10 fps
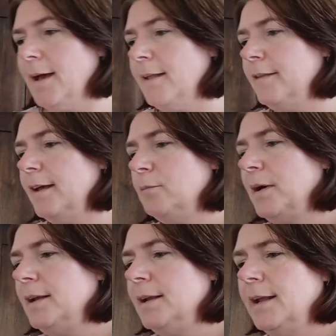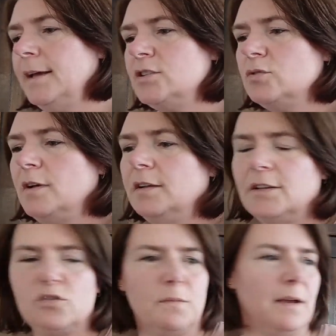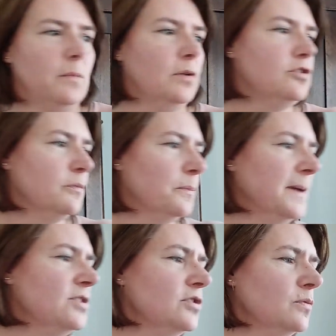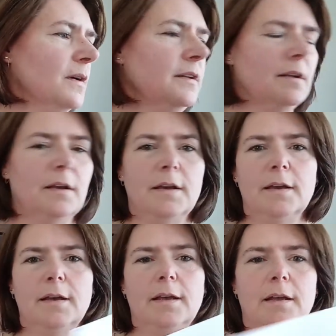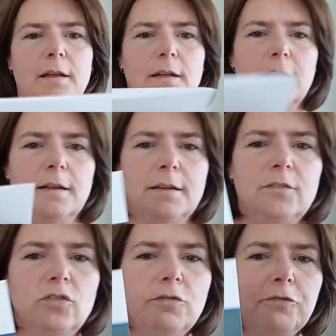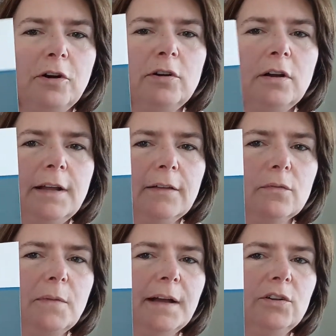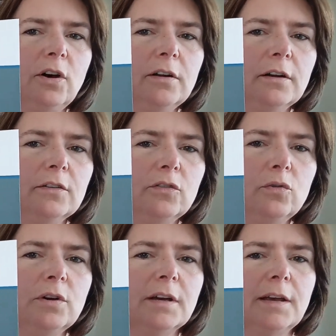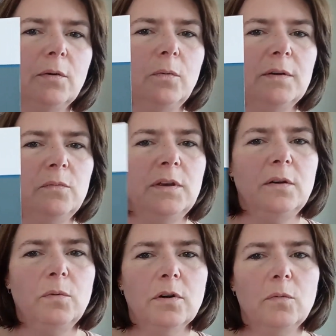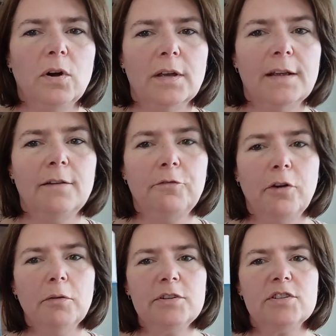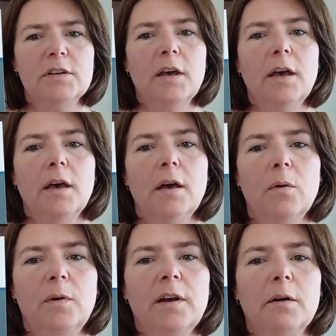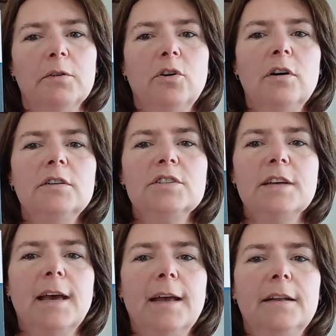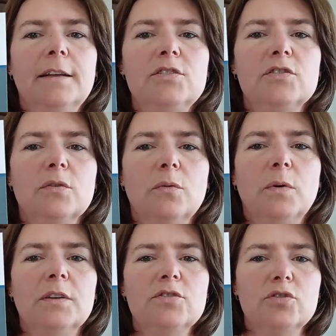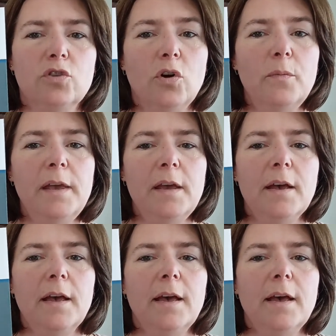And then my next one is my most precious one. This is a photo that my daughter took when we were walking in the forest with our dogs, and this was Toby.